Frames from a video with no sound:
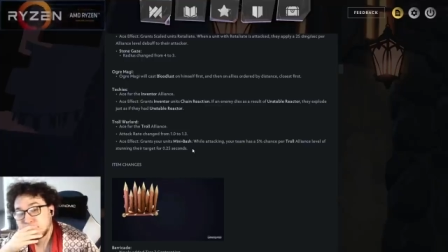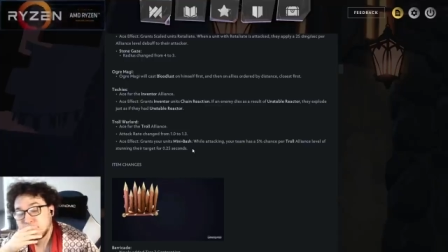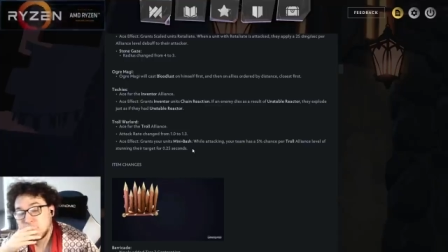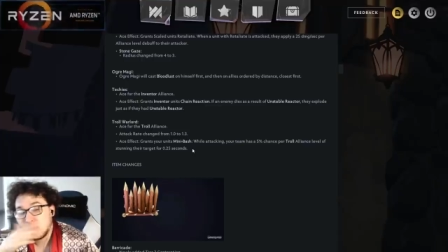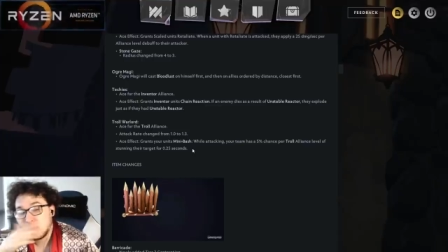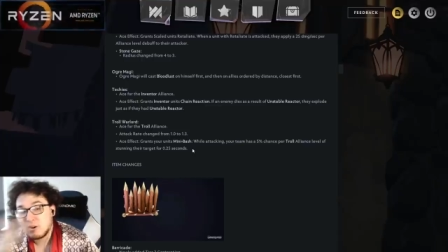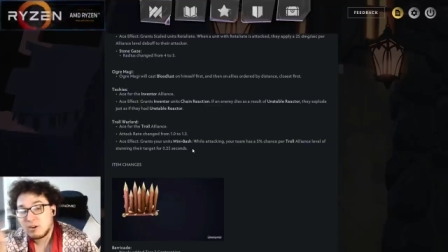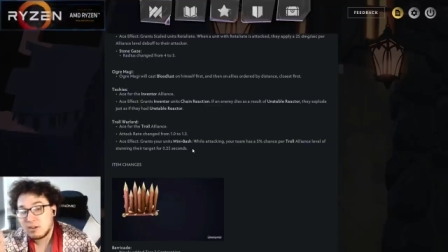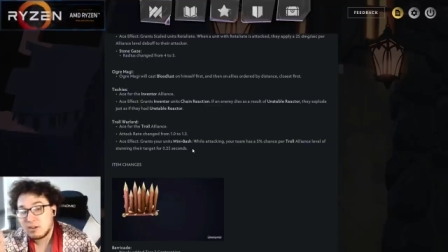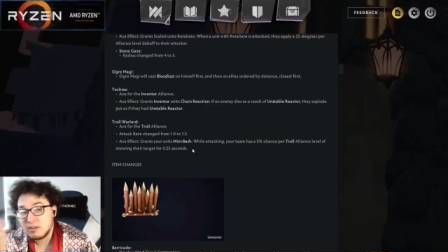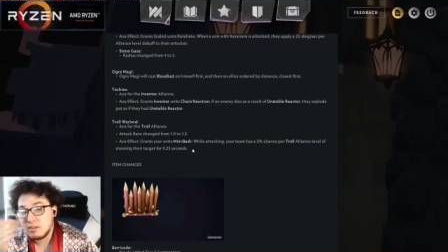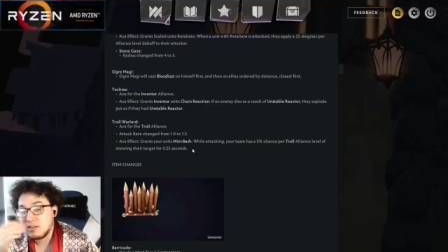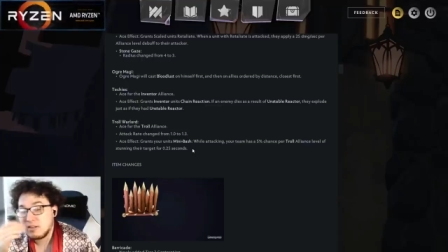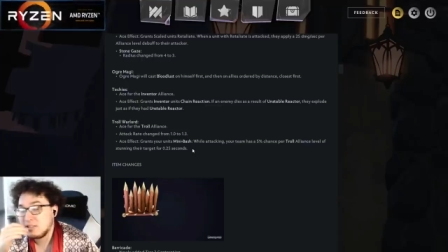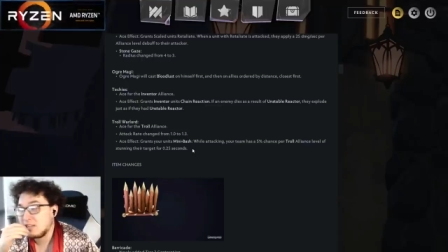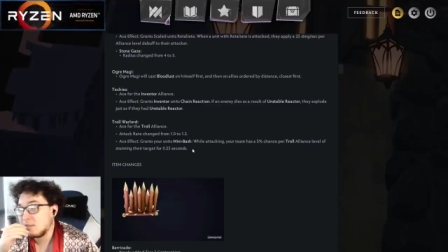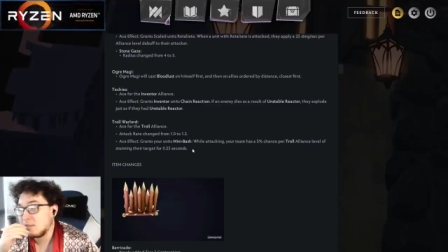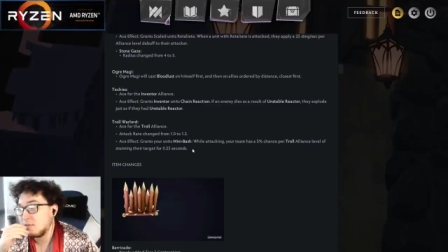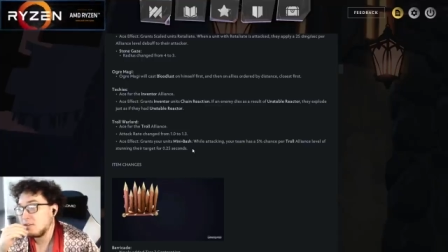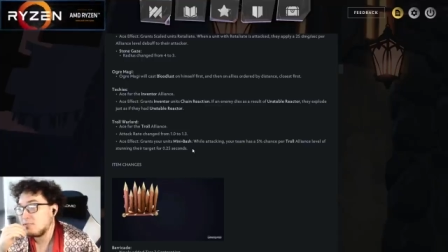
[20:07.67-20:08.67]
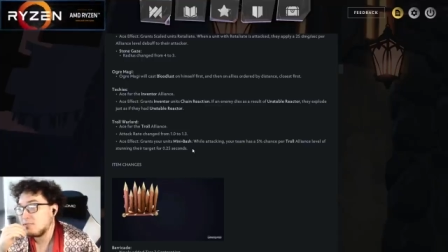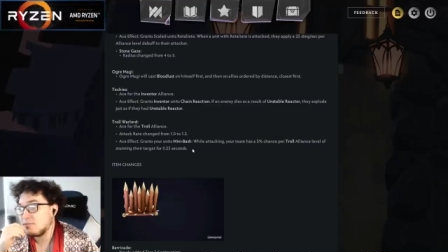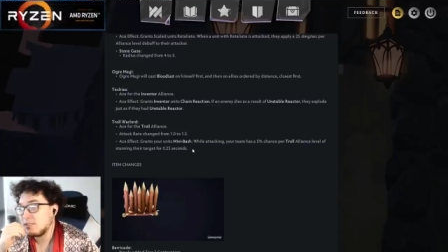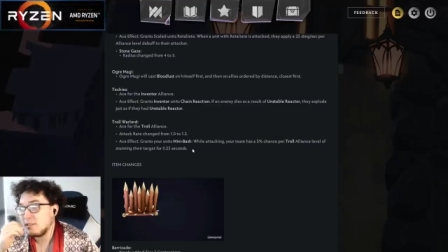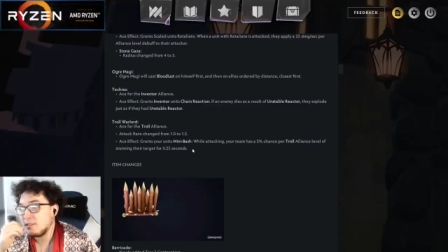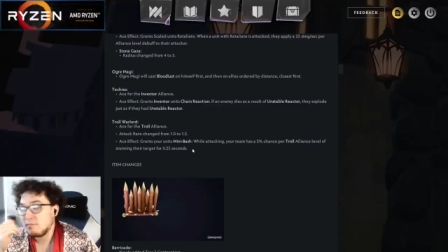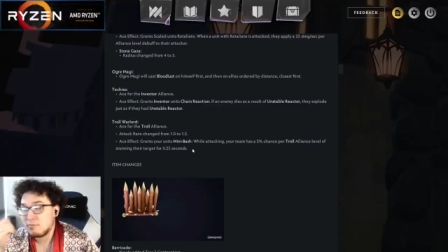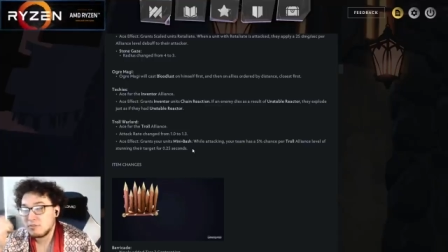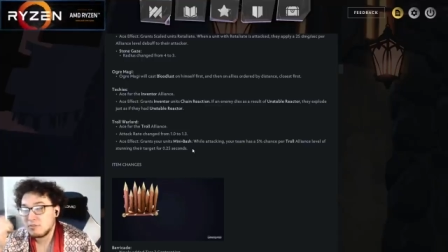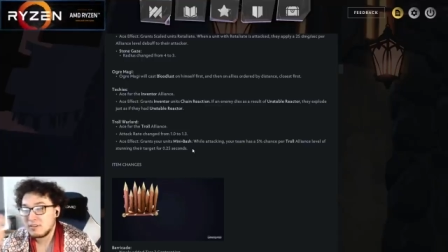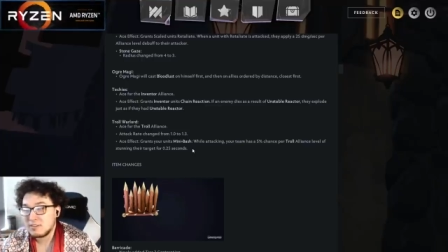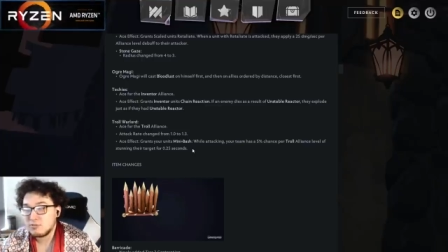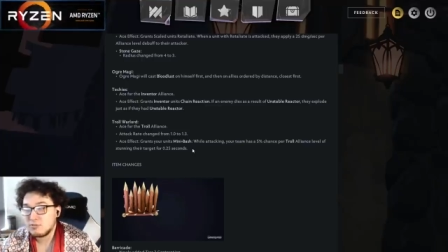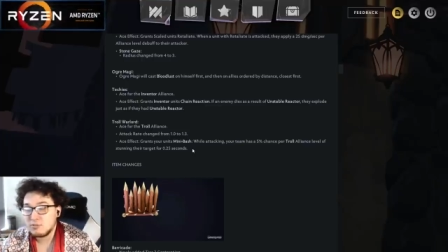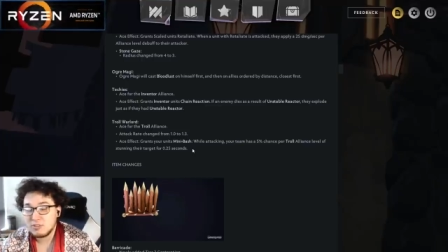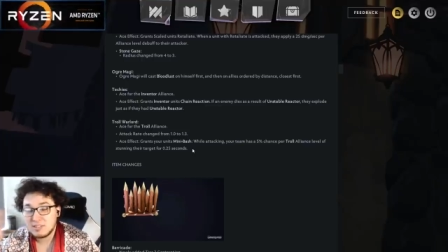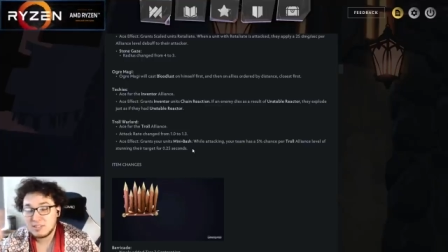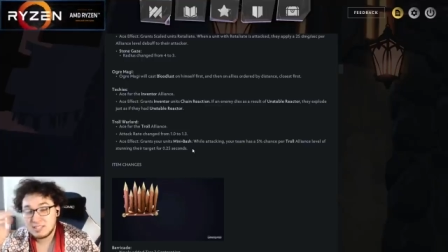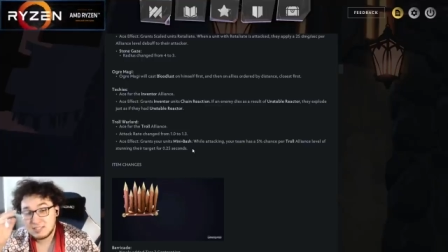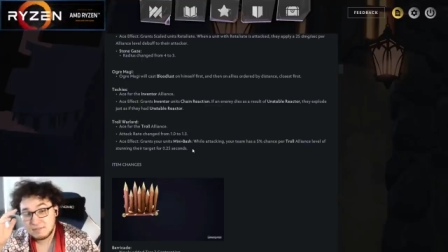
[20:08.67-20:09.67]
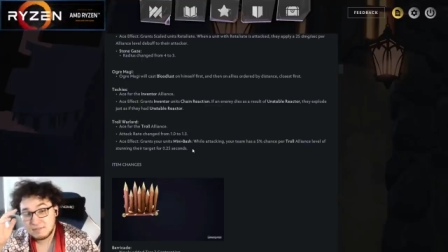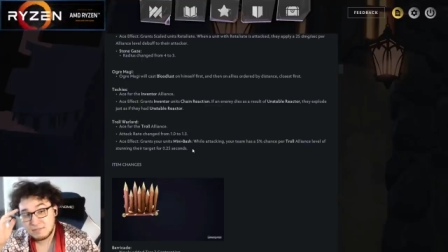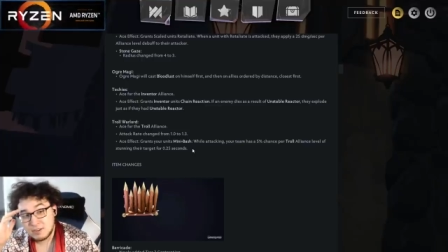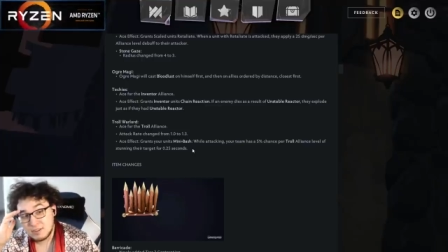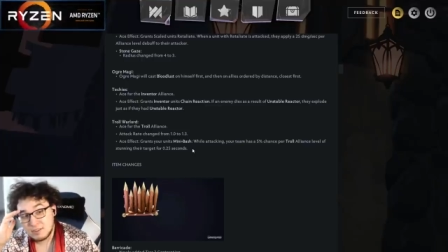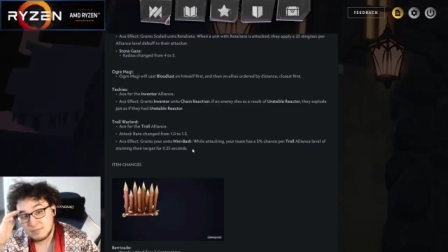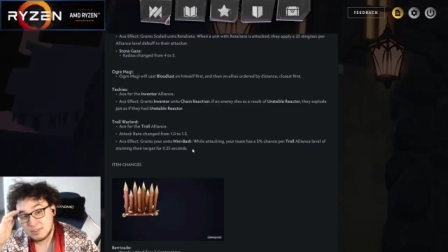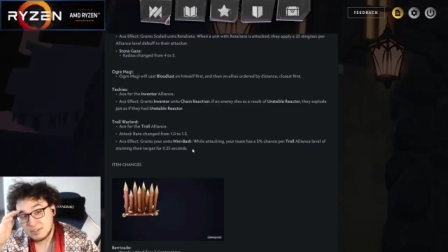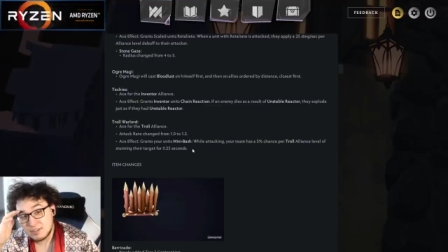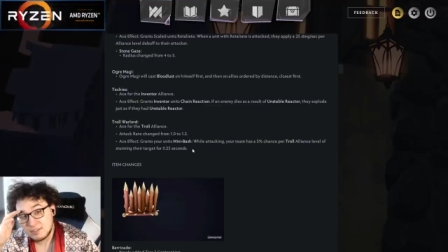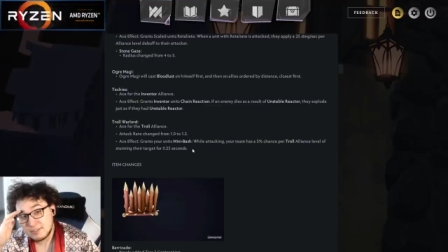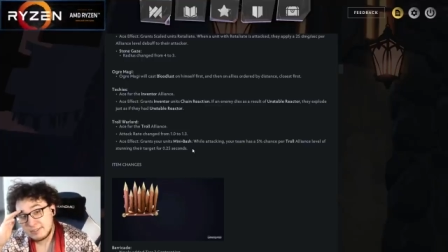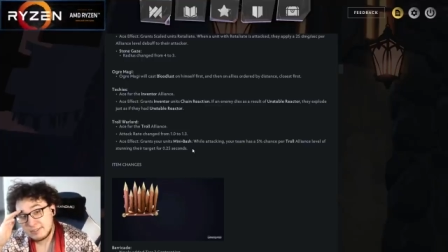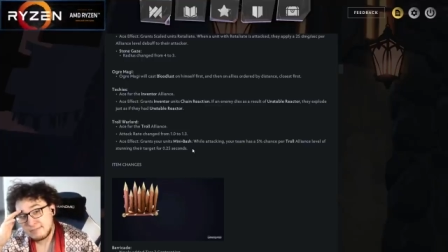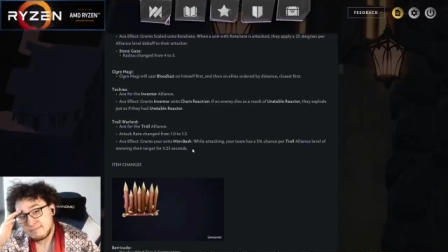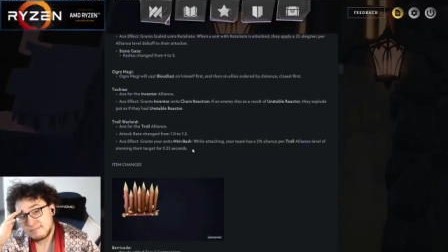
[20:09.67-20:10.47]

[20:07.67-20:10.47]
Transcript: Or, attack speed is really important on Troll because of Fervor.